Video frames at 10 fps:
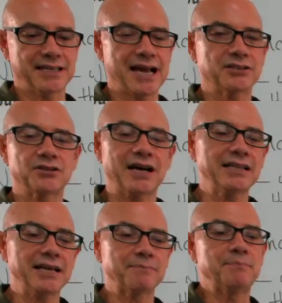Yeah, so I
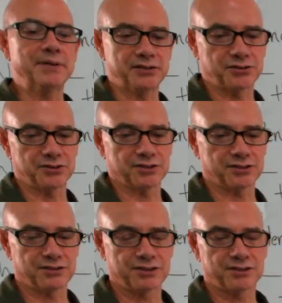like bitter.
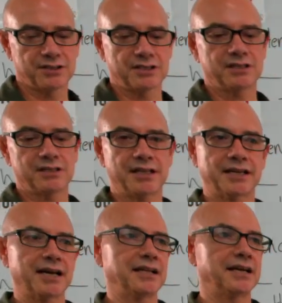Like
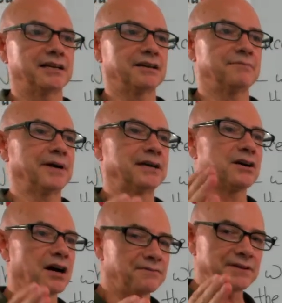I like my
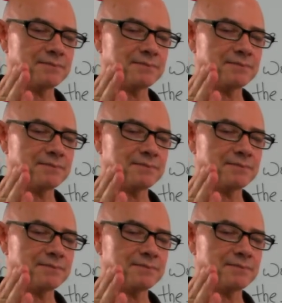coffee